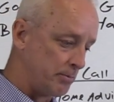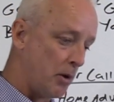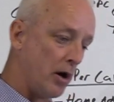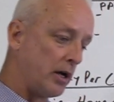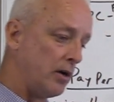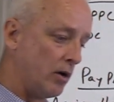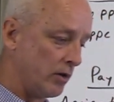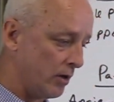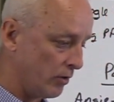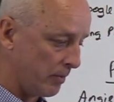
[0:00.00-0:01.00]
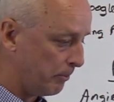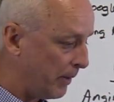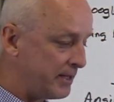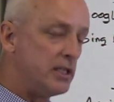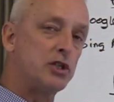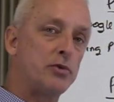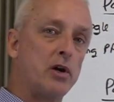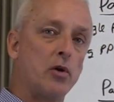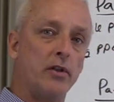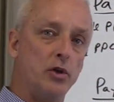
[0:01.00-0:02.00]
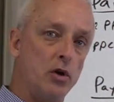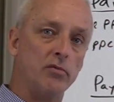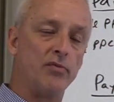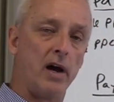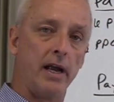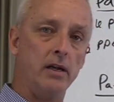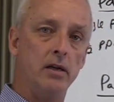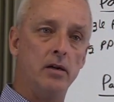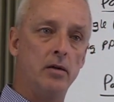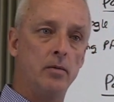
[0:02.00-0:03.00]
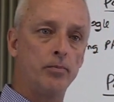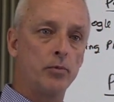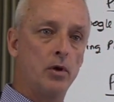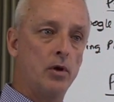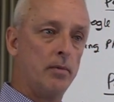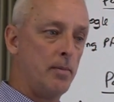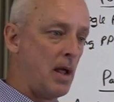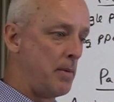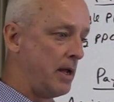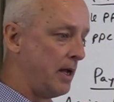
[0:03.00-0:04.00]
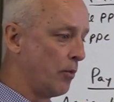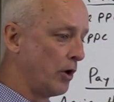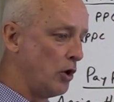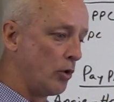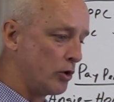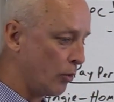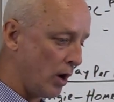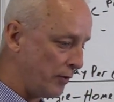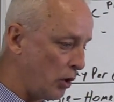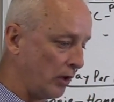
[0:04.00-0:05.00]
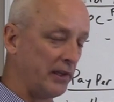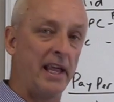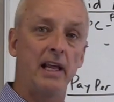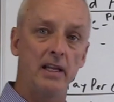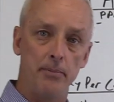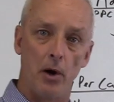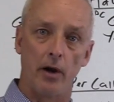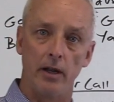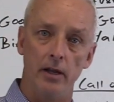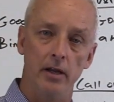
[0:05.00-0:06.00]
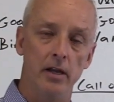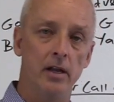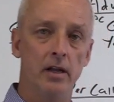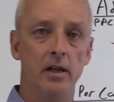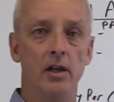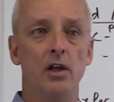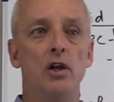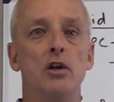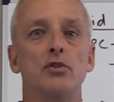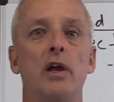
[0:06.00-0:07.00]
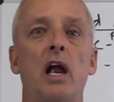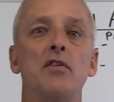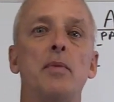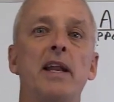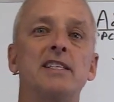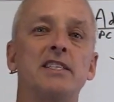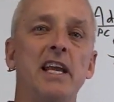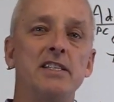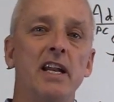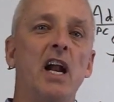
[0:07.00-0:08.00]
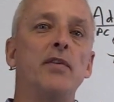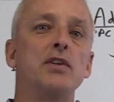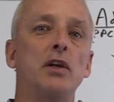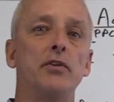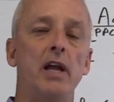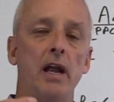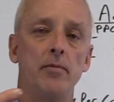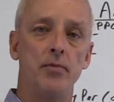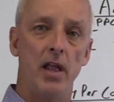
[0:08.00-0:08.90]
park it on the busiest street corner that you can find, but maybe wherever you can legally park it, so everybody sees it every single day,